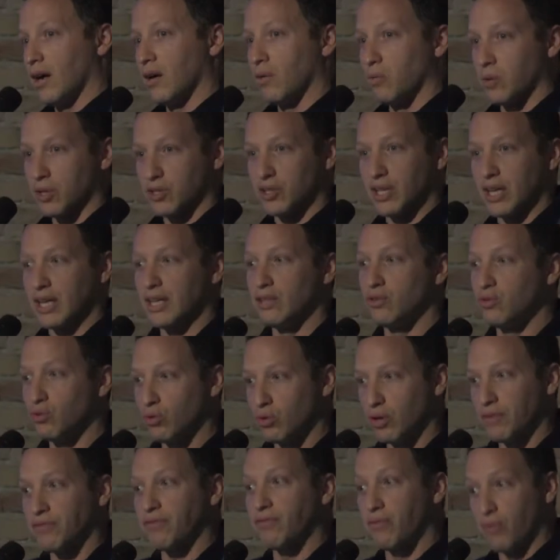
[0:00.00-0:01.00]
where they
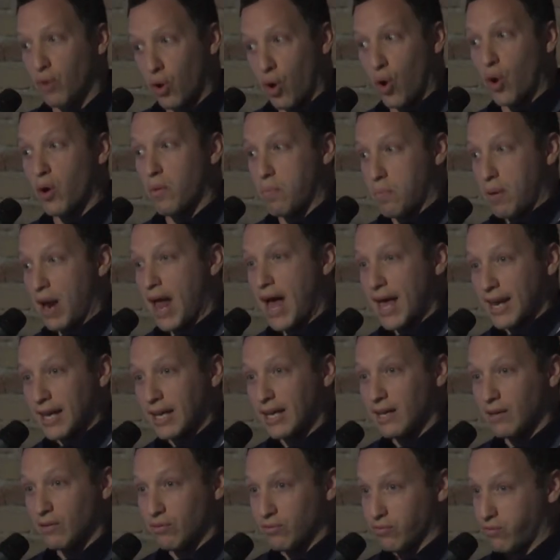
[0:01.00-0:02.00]
do a floor
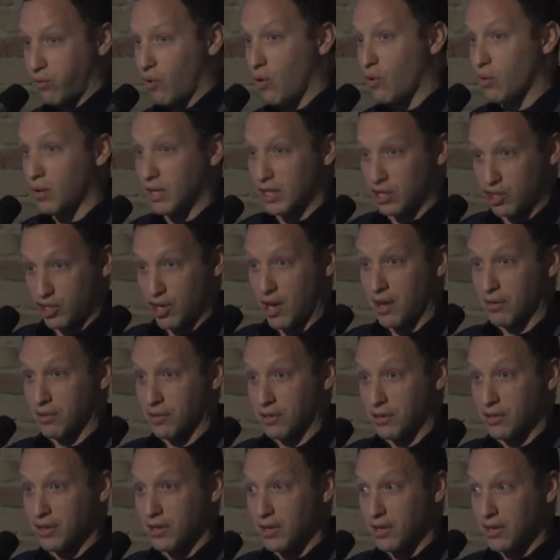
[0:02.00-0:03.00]
planning for each
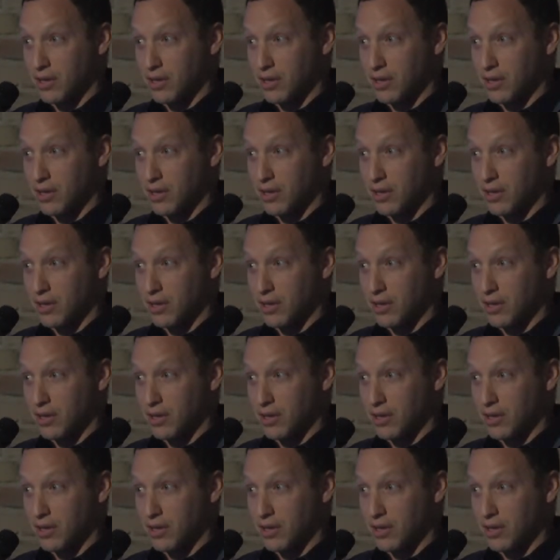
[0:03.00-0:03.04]
other,